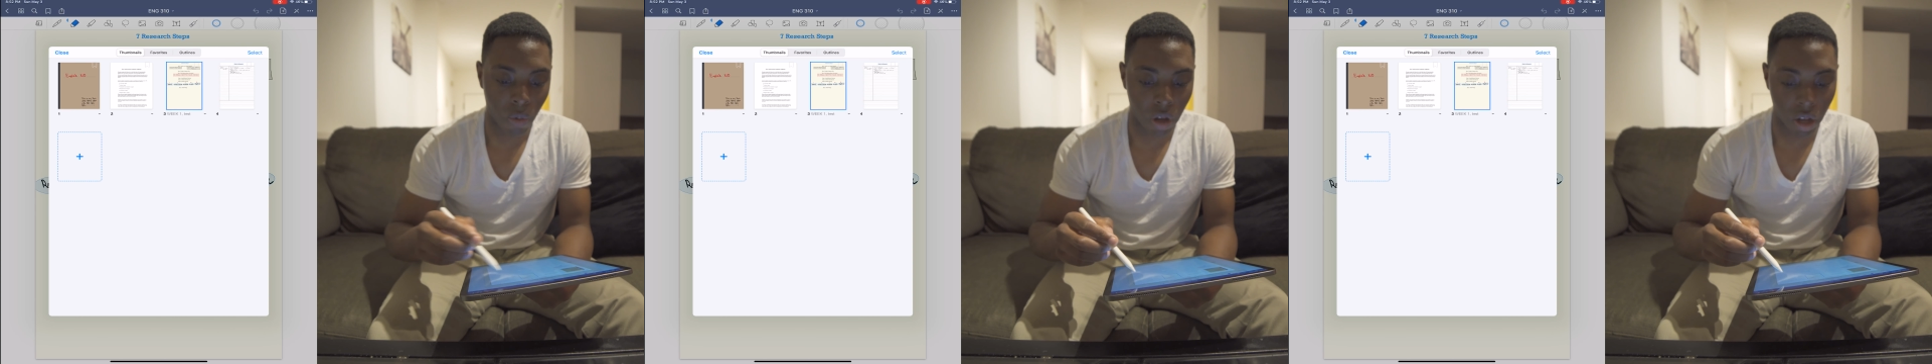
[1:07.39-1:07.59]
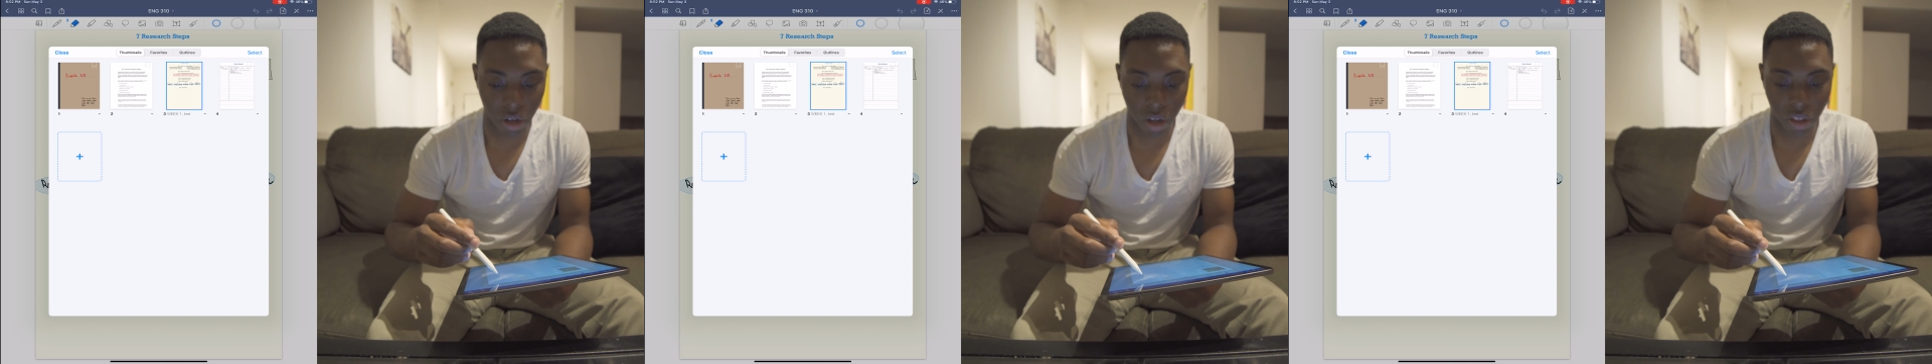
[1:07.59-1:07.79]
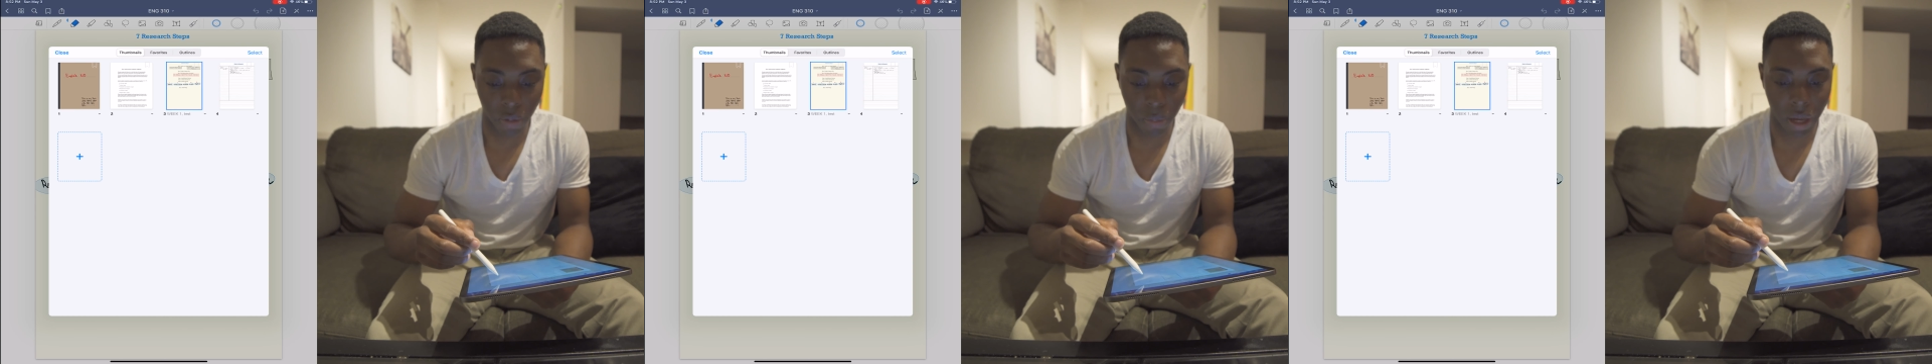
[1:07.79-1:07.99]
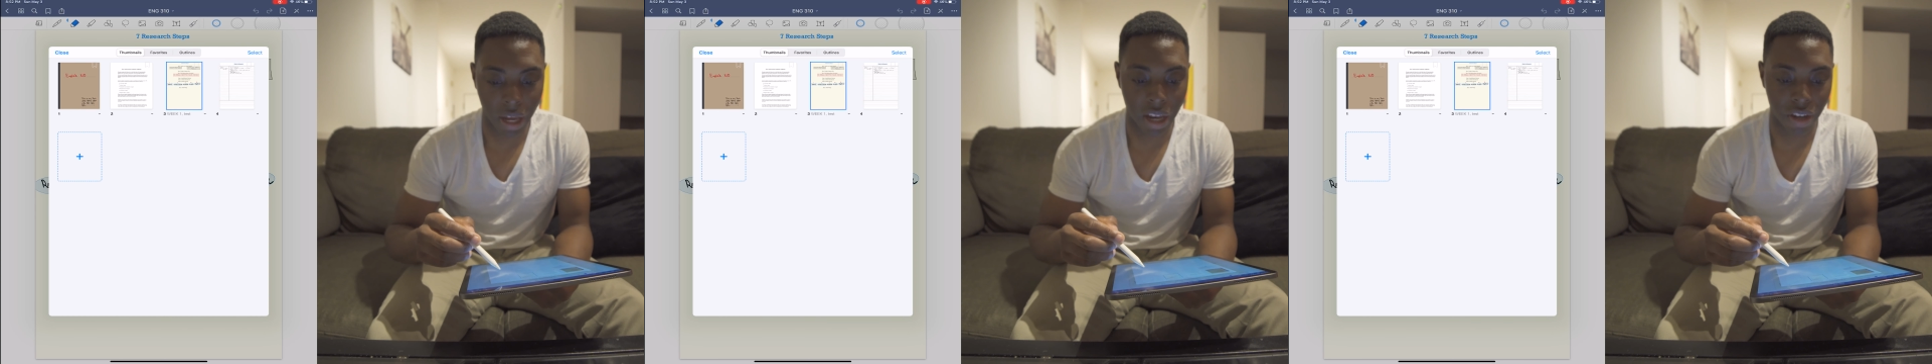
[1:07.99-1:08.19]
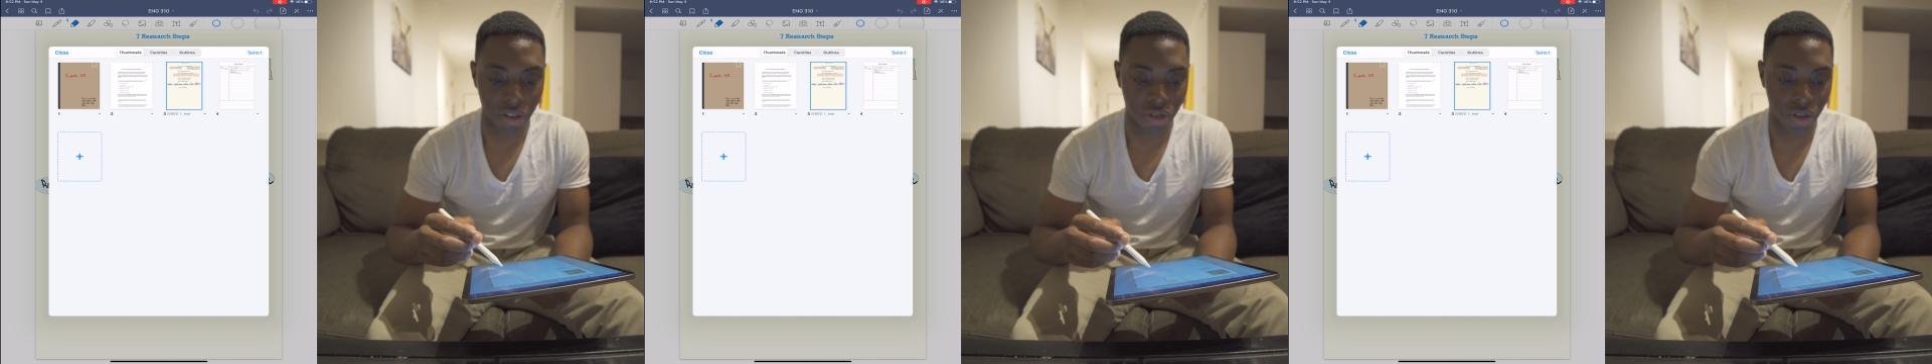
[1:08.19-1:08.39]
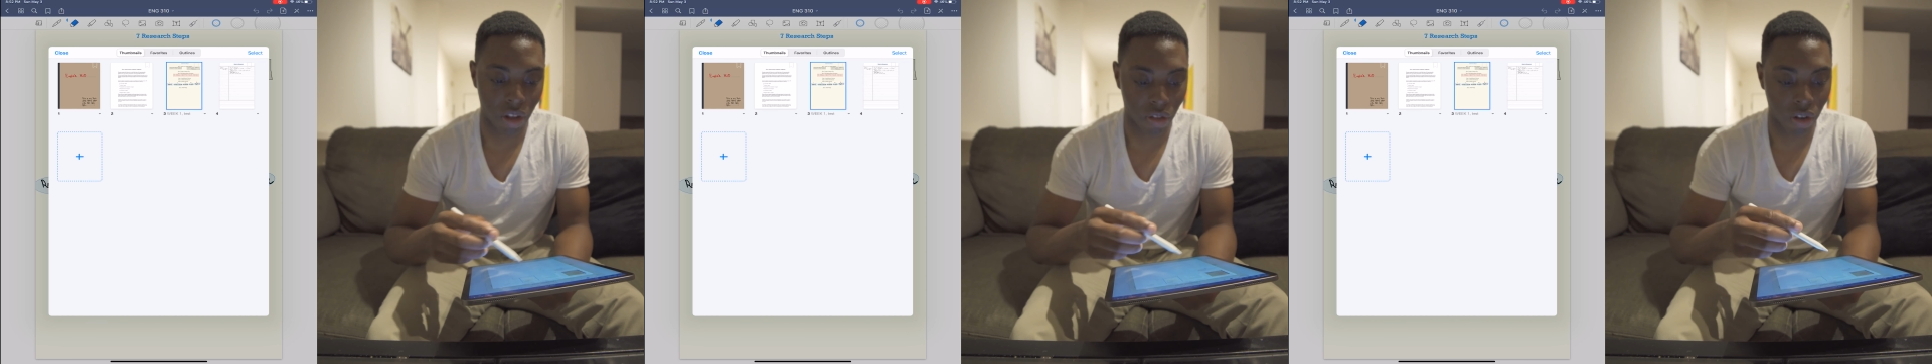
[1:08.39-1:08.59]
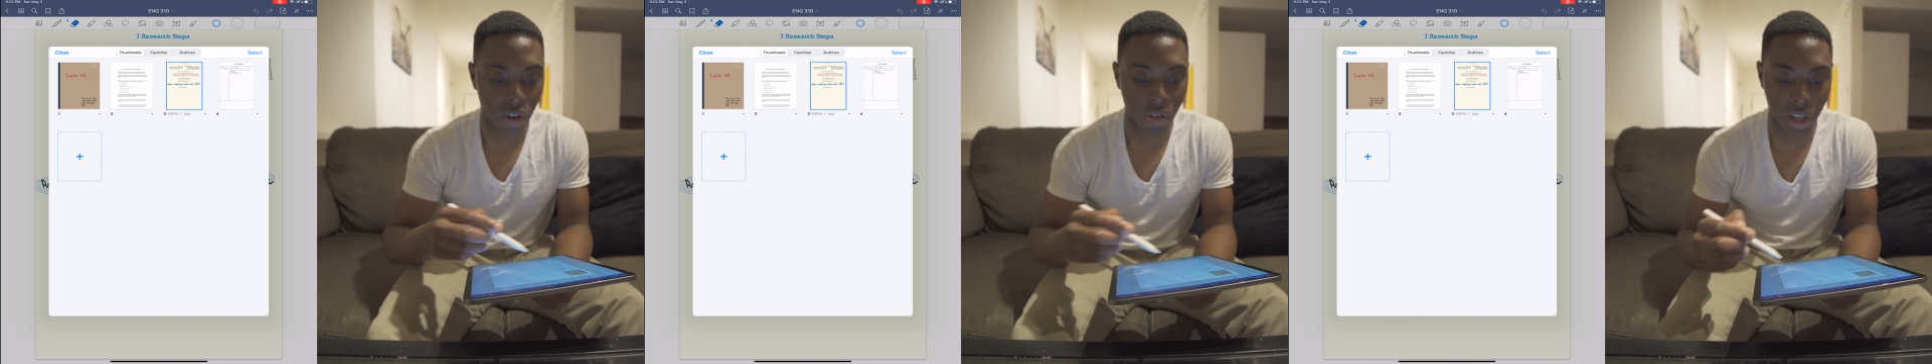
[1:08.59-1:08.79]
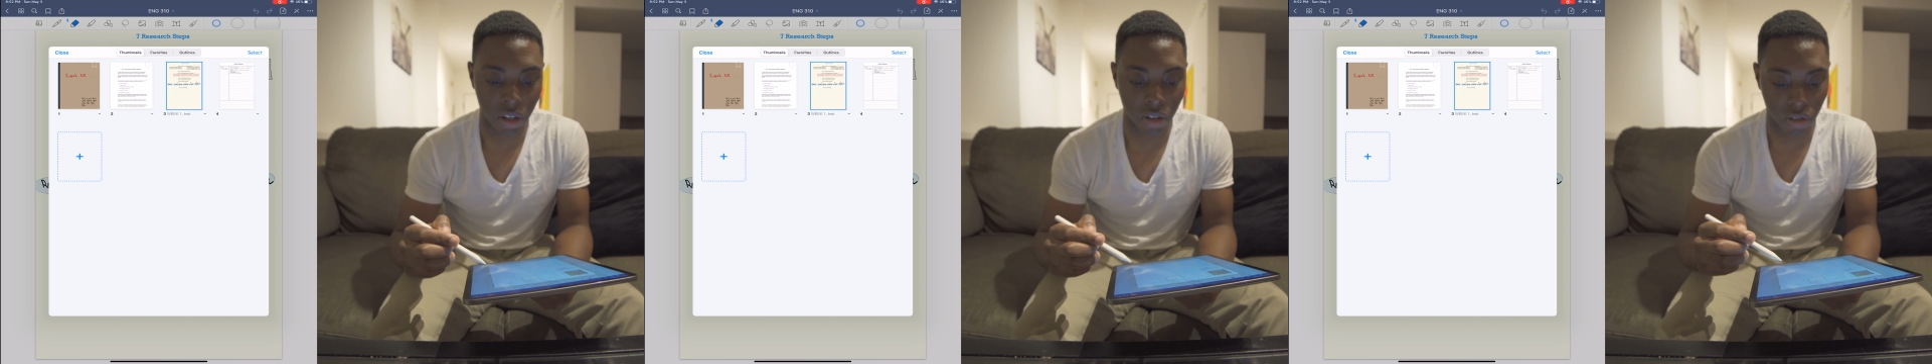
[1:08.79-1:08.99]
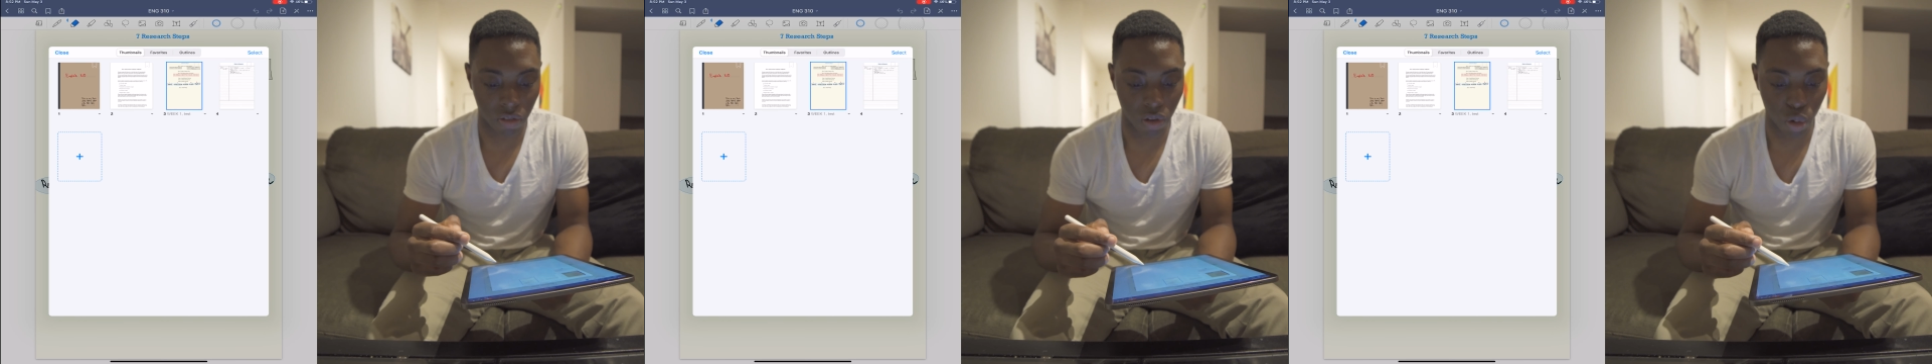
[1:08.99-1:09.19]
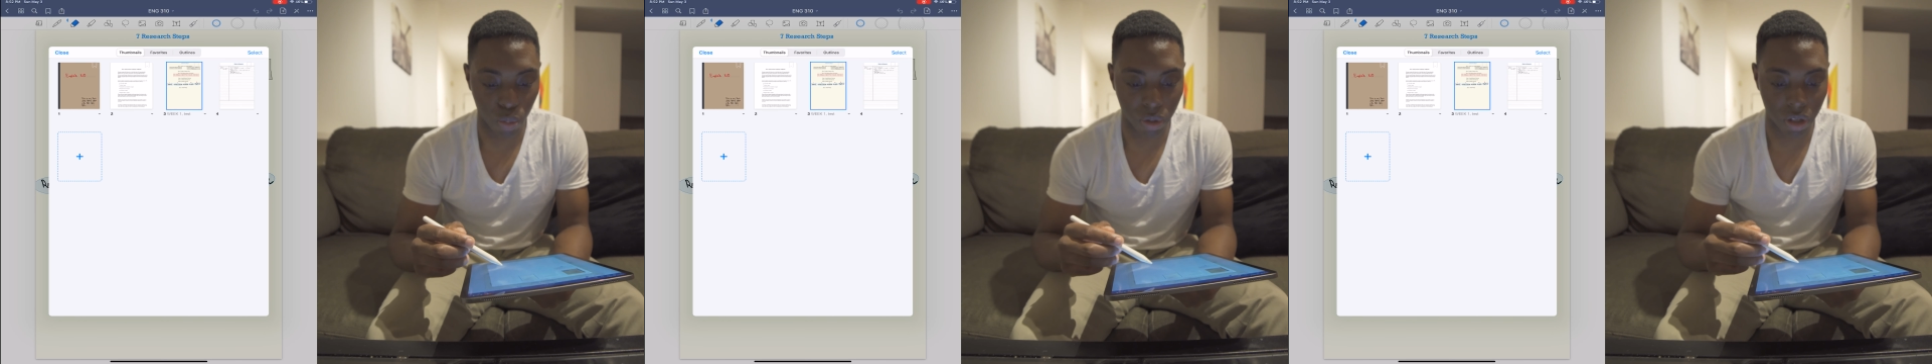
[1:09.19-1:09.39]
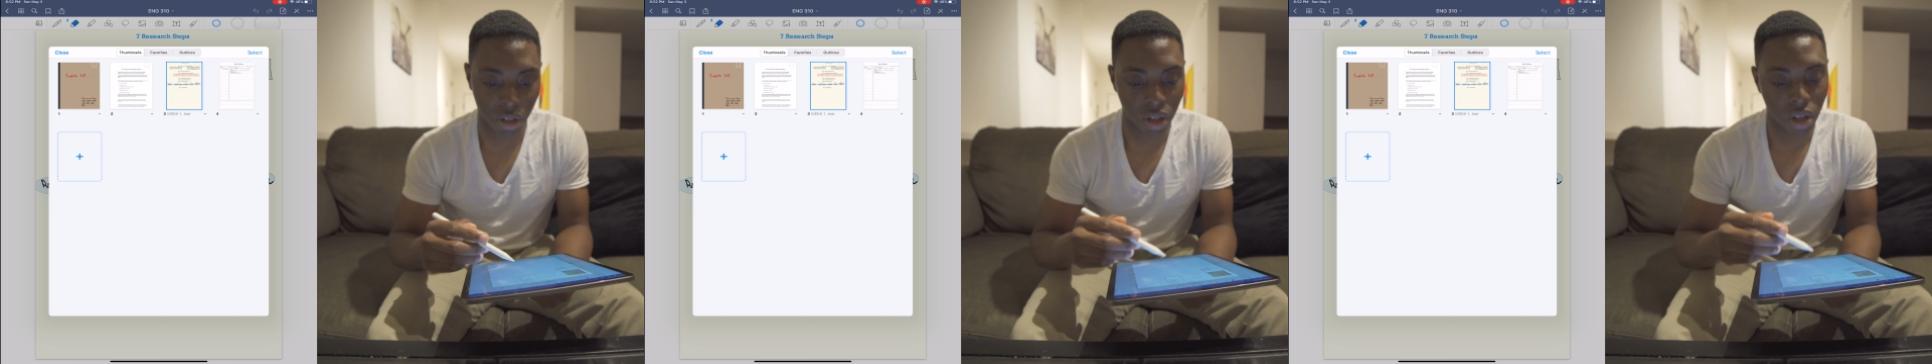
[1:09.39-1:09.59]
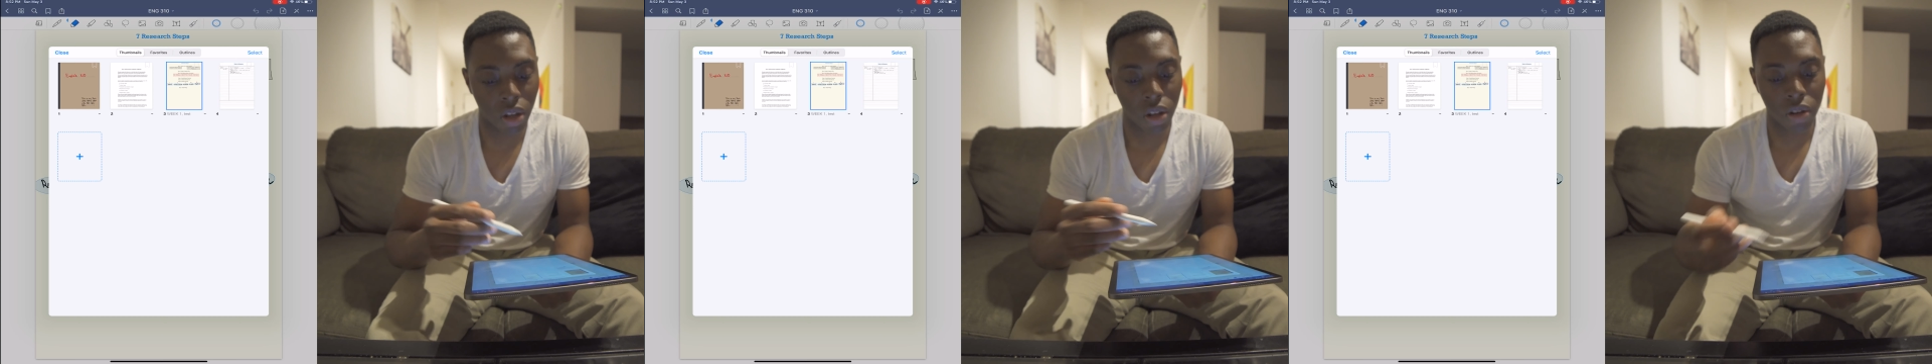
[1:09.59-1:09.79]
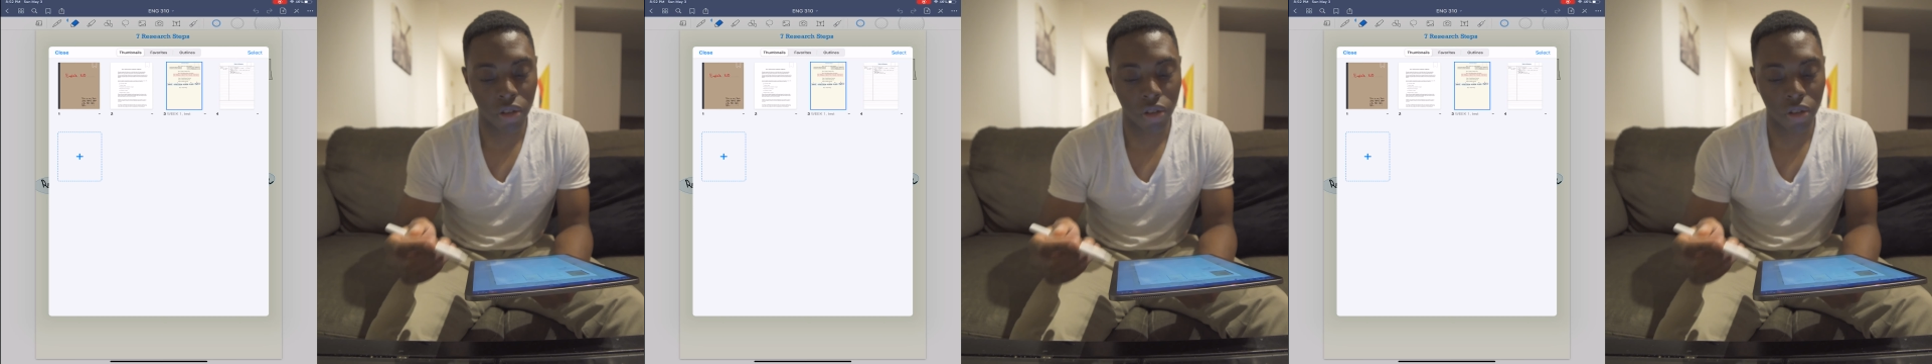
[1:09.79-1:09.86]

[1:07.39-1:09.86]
another page that's already in this notebook